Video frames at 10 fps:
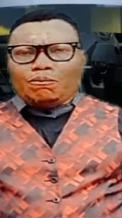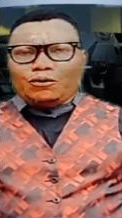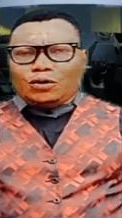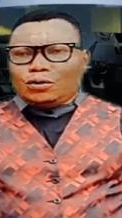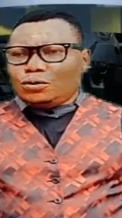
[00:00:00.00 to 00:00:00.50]

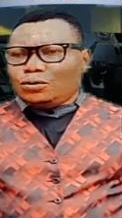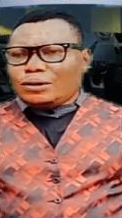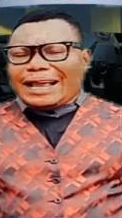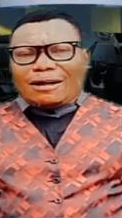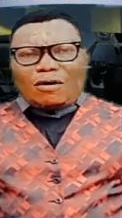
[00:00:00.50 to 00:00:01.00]
you
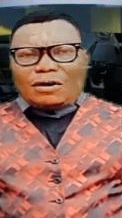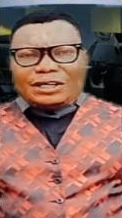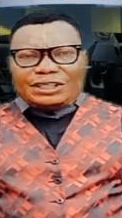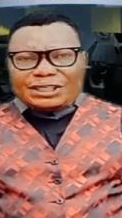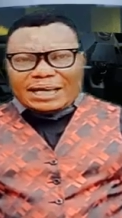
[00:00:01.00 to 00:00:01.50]

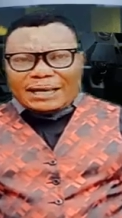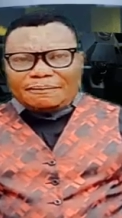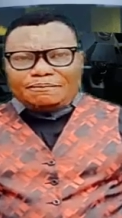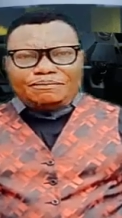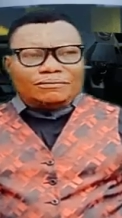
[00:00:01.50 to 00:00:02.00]
encourage them,
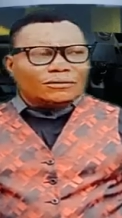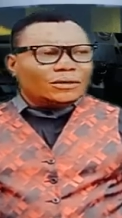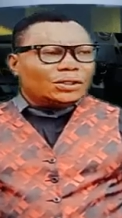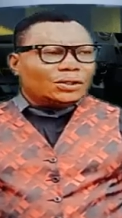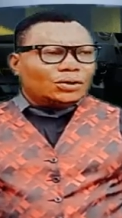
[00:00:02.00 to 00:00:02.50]

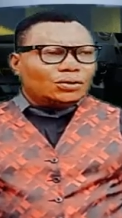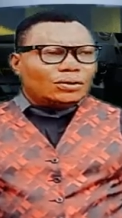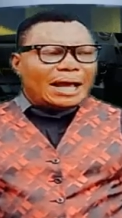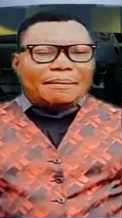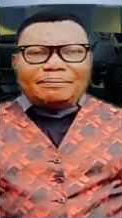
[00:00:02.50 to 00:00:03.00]
you
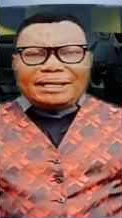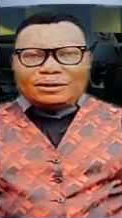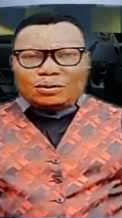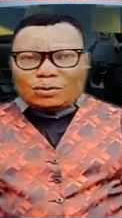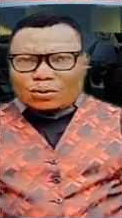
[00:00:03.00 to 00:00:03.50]
help them
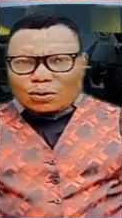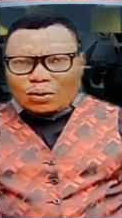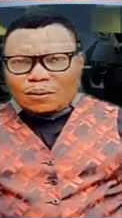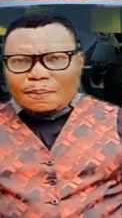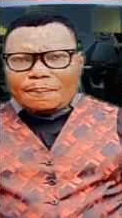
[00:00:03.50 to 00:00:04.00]
to grow.
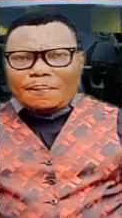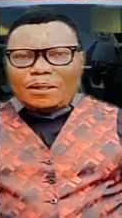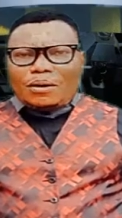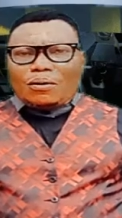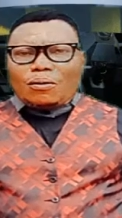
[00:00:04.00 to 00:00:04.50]

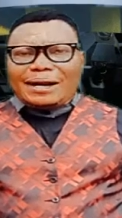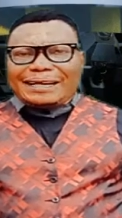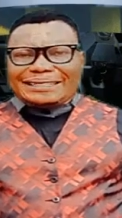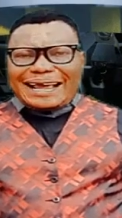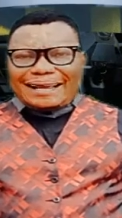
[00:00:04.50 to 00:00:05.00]
When the
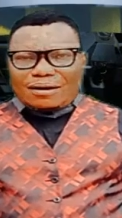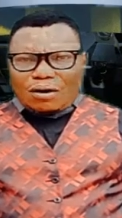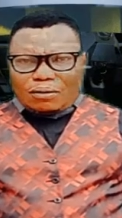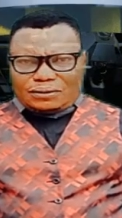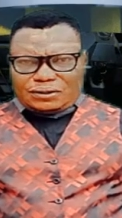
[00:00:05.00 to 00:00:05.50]
time
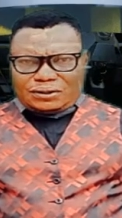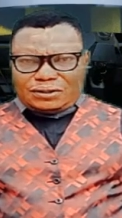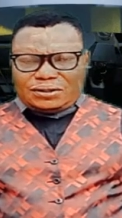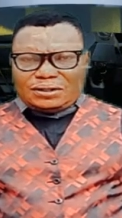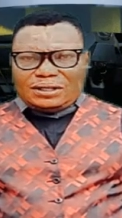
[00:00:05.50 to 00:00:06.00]
comes,
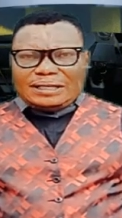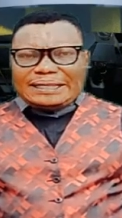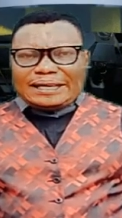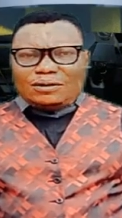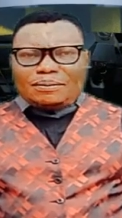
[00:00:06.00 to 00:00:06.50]

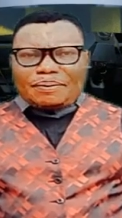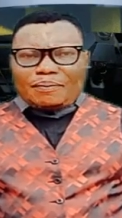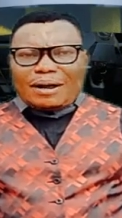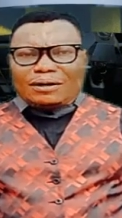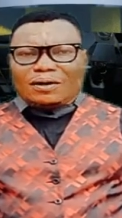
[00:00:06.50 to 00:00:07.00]
that you people
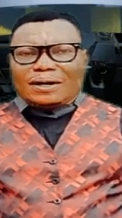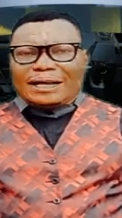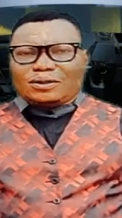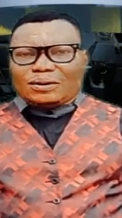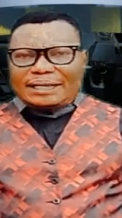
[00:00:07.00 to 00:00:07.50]
are no longer
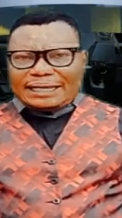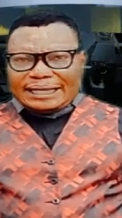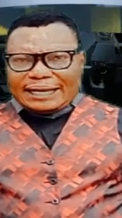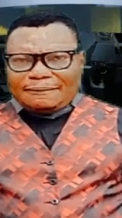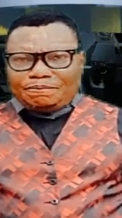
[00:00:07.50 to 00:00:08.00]

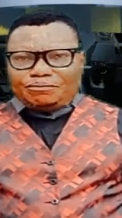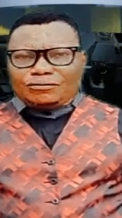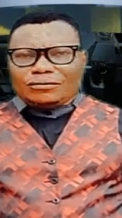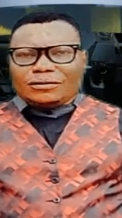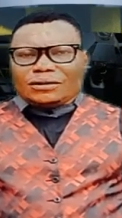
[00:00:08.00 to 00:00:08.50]
together,
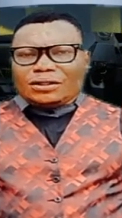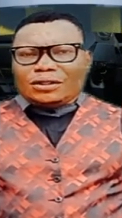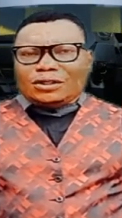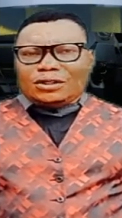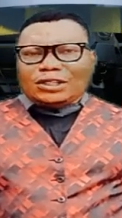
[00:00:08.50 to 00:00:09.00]

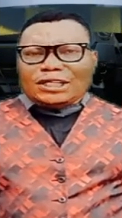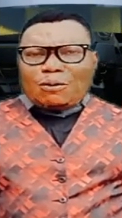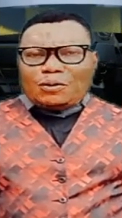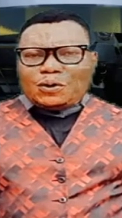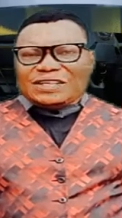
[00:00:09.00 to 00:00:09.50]
they
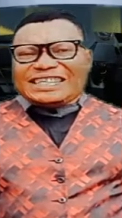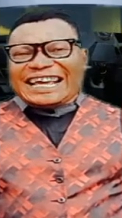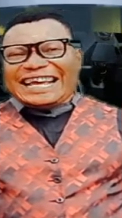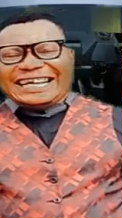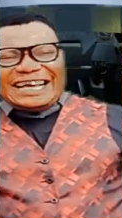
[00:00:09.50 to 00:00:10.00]
will use it
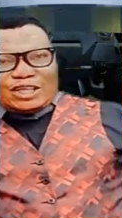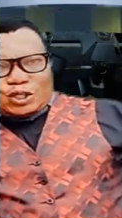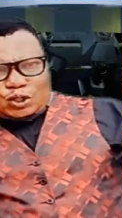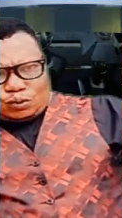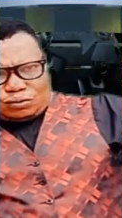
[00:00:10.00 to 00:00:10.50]

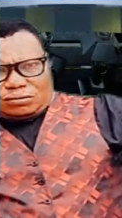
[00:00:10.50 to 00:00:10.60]
against you